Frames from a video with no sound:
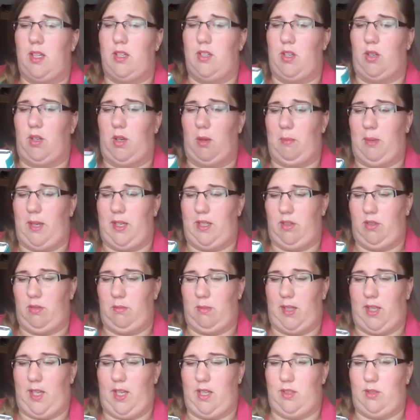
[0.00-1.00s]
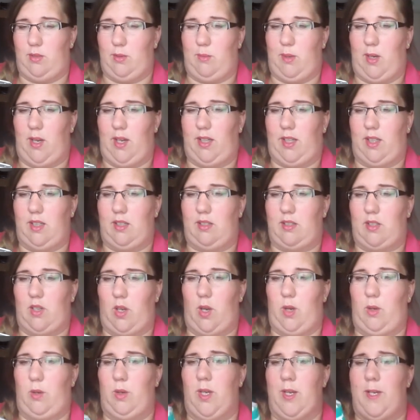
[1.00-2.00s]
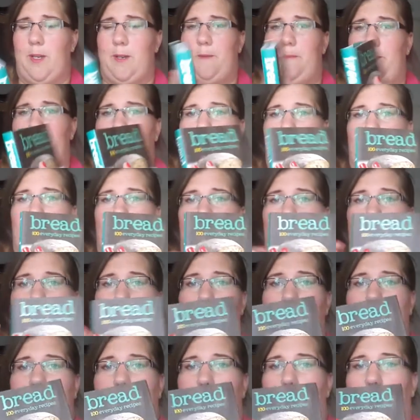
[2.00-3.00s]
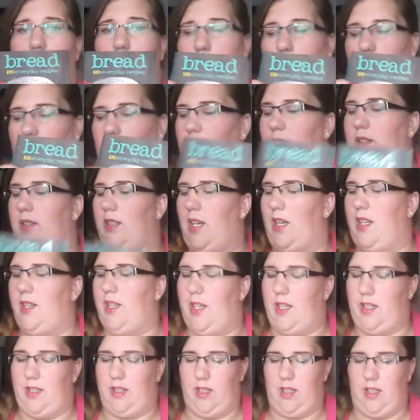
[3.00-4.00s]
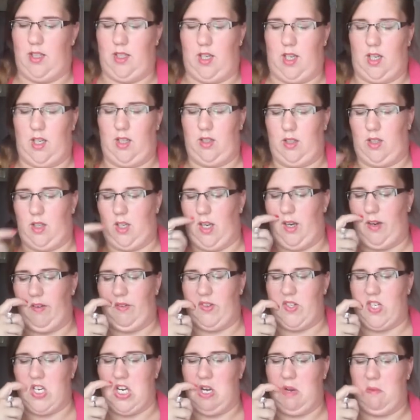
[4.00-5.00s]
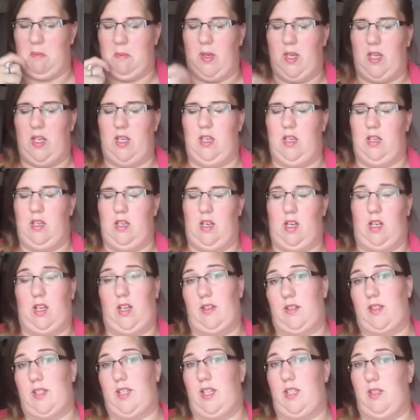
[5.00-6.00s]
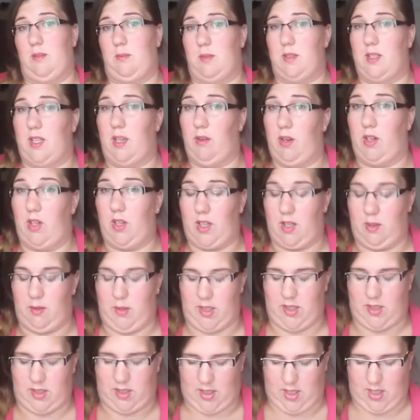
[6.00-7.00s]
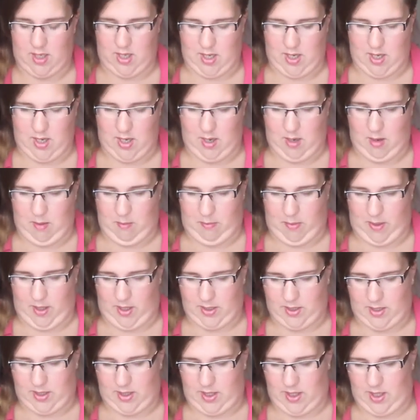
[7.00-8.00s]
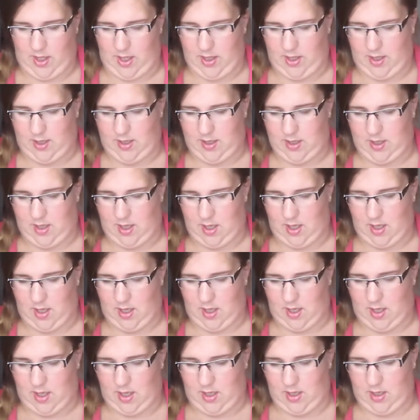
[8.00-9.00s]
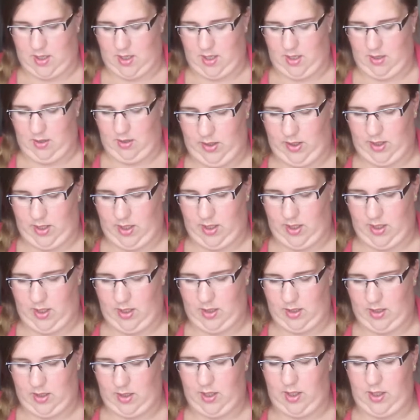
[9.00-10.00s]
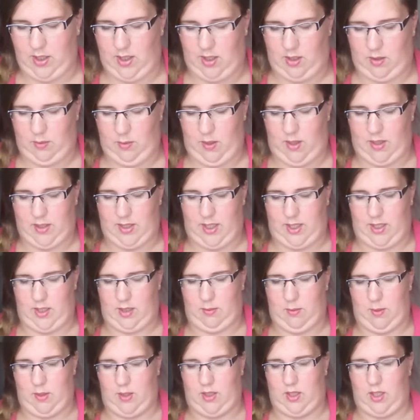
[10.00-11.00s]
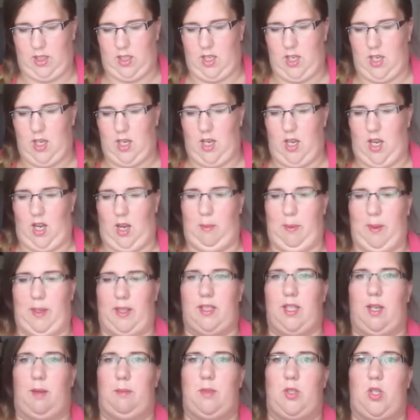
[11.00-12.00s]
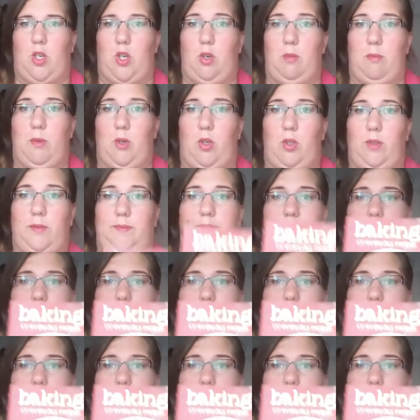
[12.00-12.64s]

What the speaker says: No complaints from the kids or Mike. So I picked up that one, and then every time I go to Sainsbury's now I look at ones. But the other day, did I get these? I think these were Sainsbury's. I picked up 2 more.